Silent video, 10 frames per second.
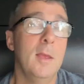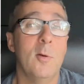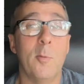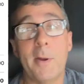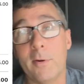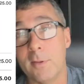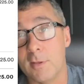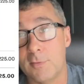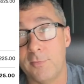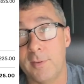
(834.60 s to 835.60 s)
Well, apparently
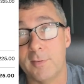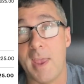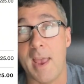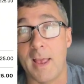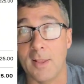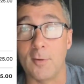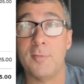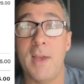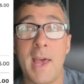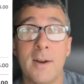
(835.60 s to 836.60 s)
this cat got a little
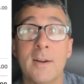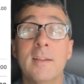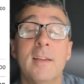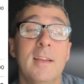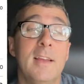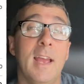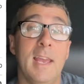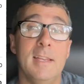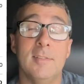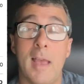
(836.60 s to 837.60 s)
fatter,
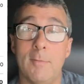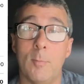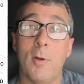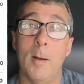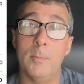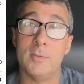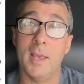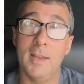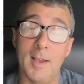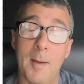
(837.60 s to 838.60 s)
and he's having problems
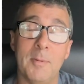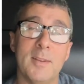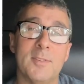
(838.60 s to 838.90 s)
getting up, right?